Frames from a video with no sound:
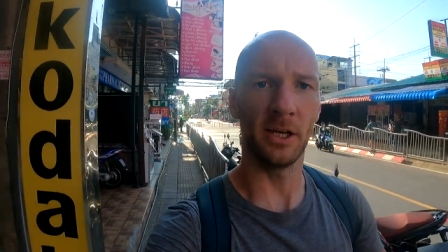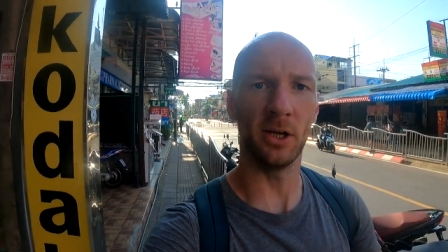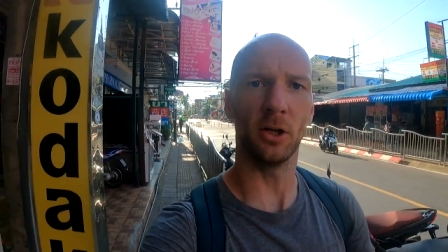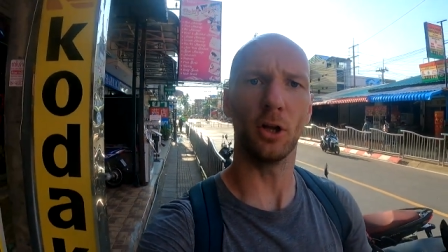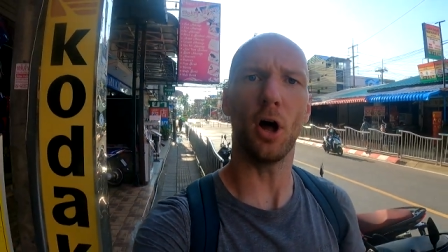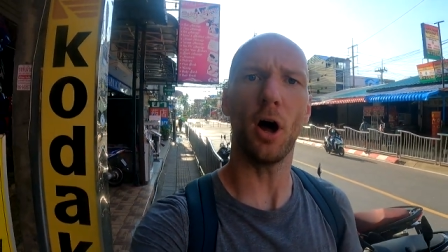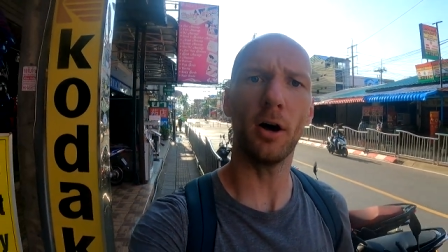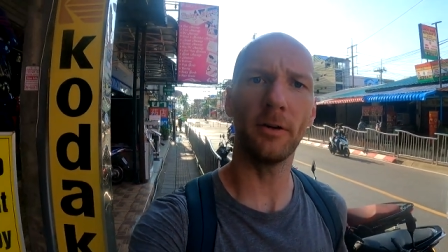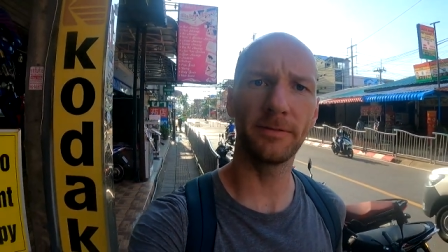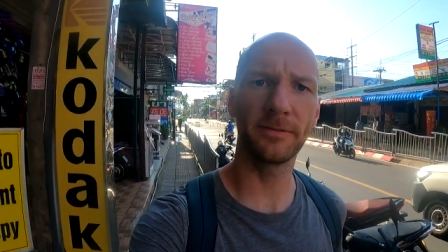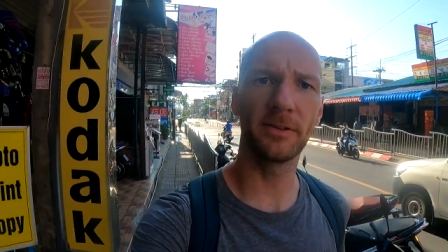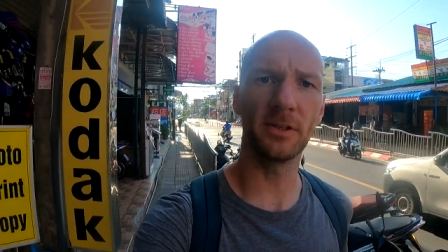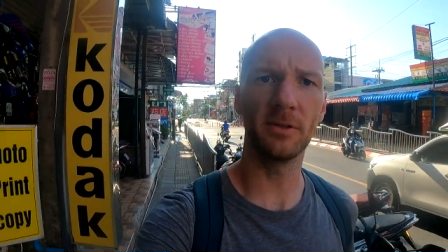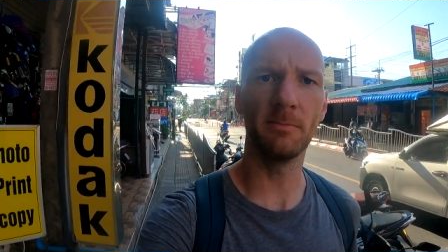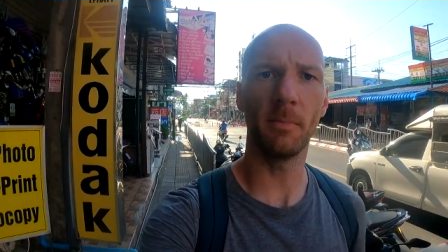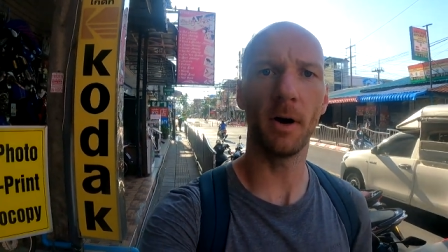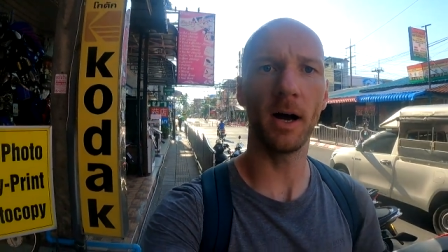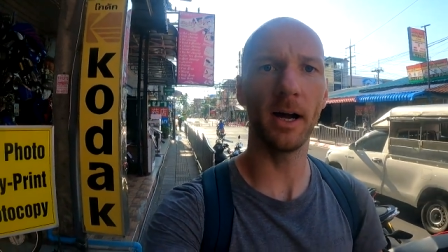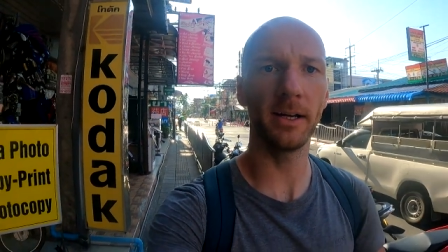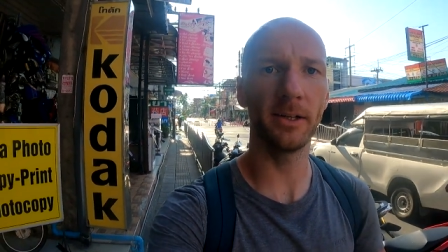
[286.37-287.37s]
he'll
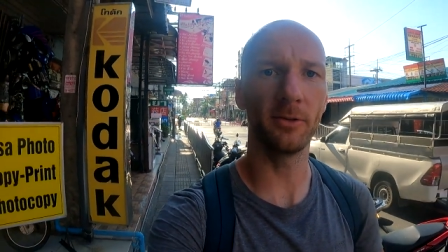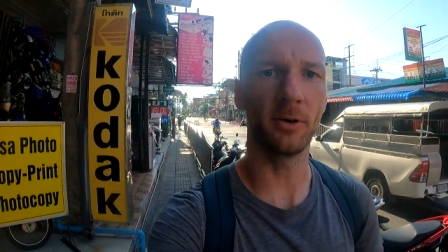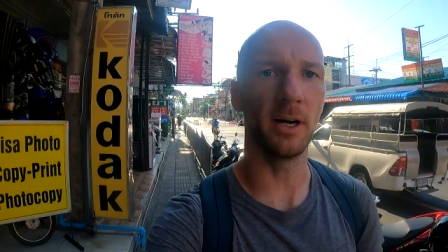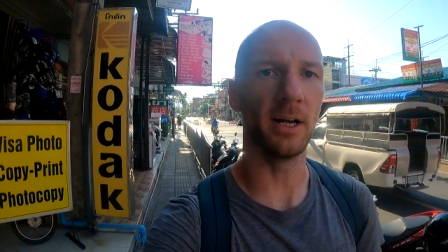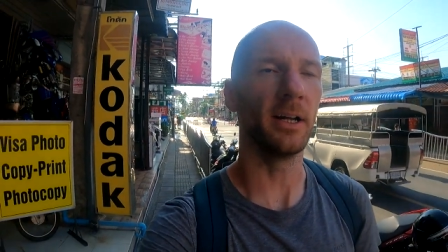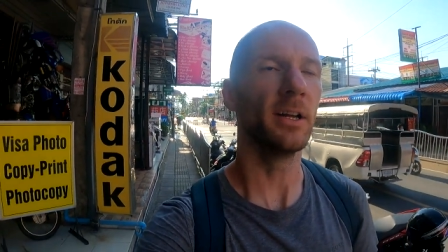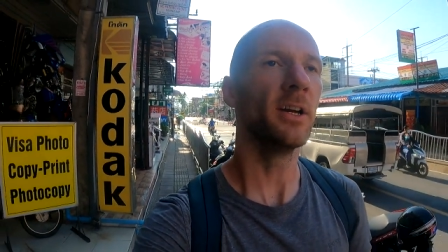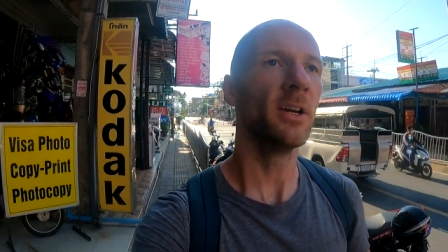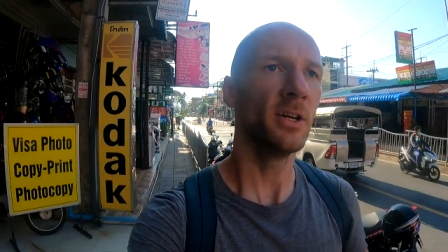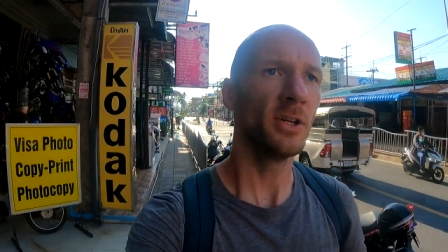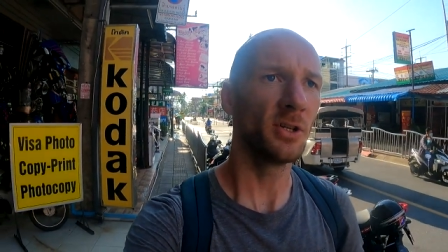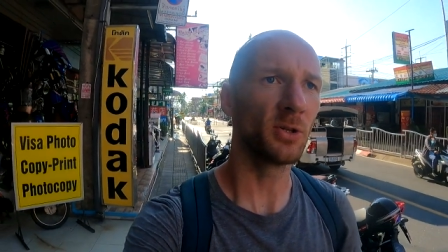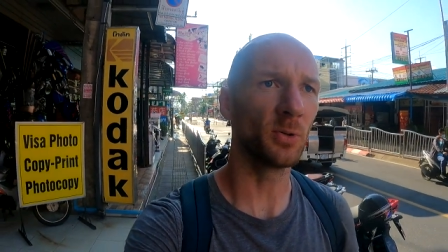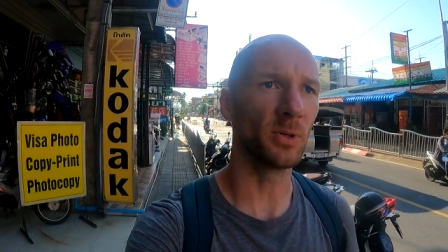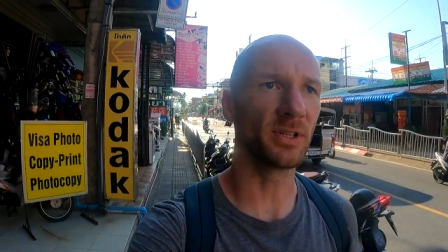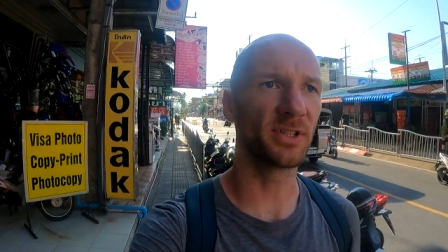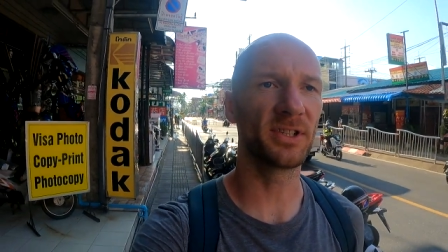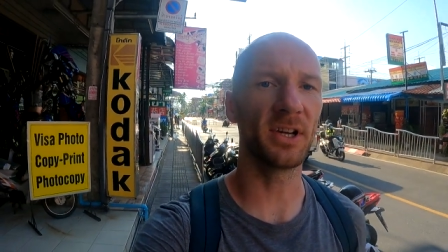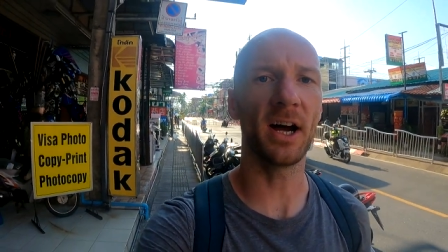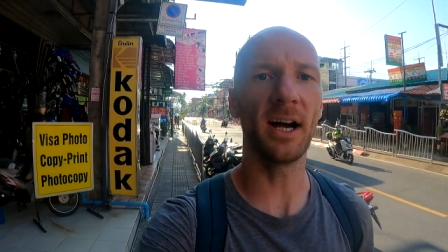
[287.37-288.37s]
often migrate
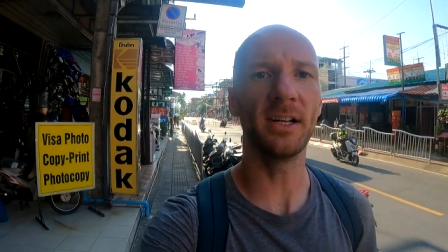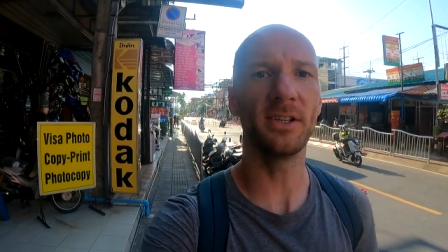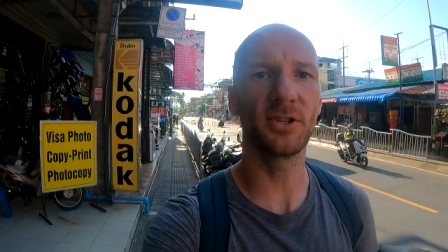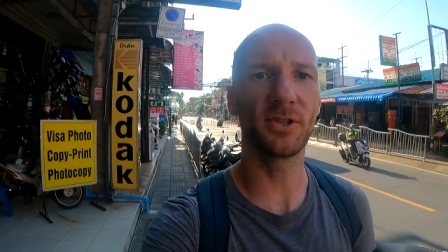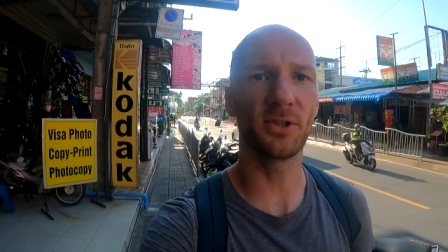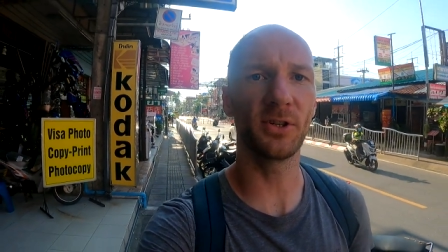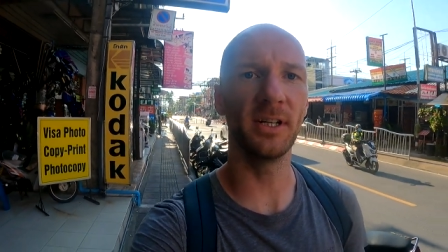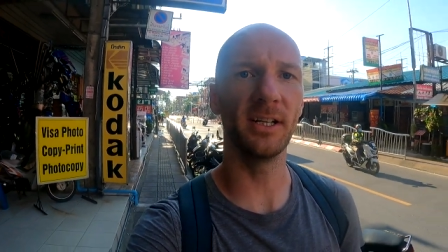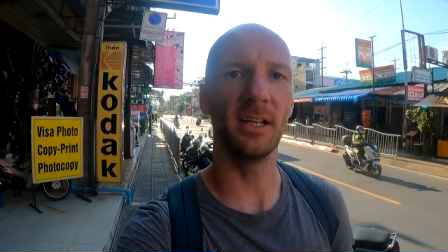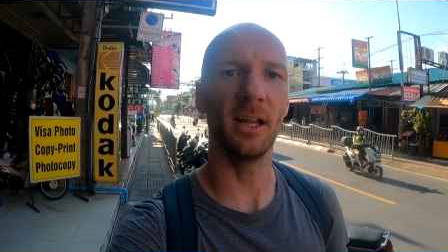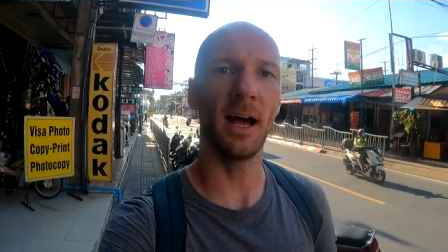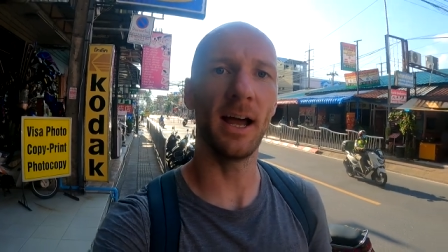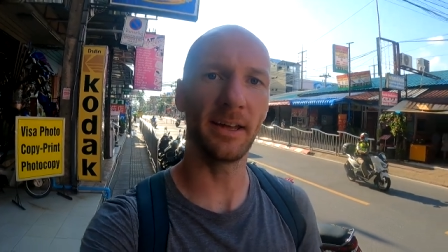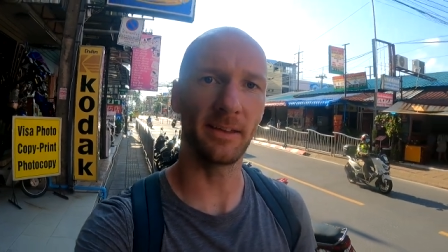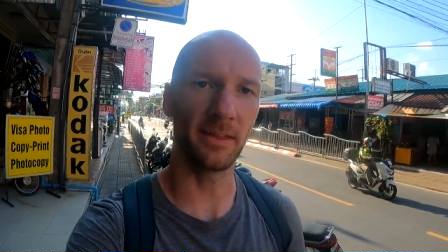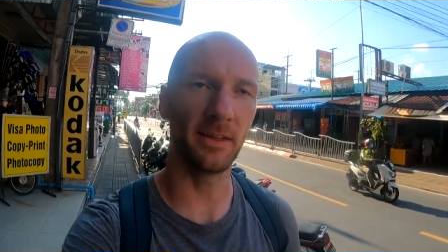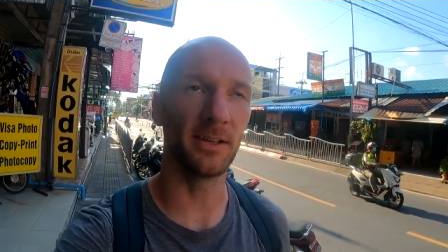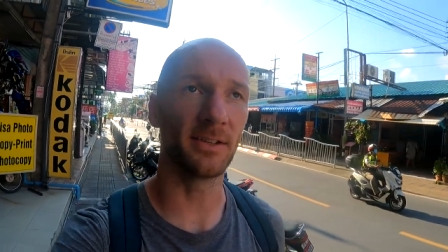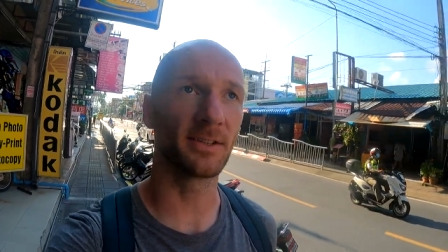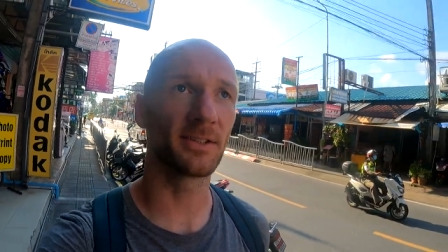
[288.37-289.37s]
to a side street
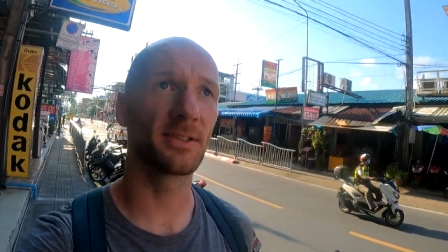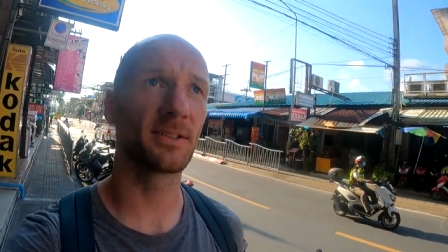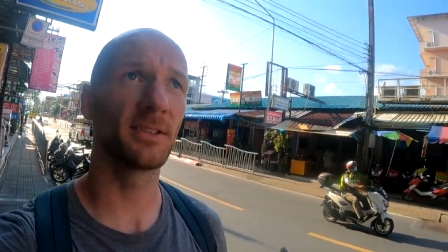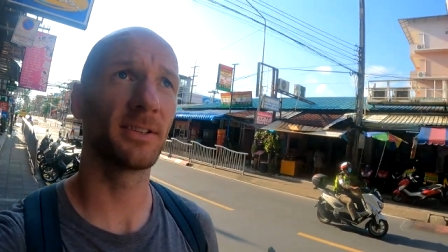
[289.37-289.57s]
like this.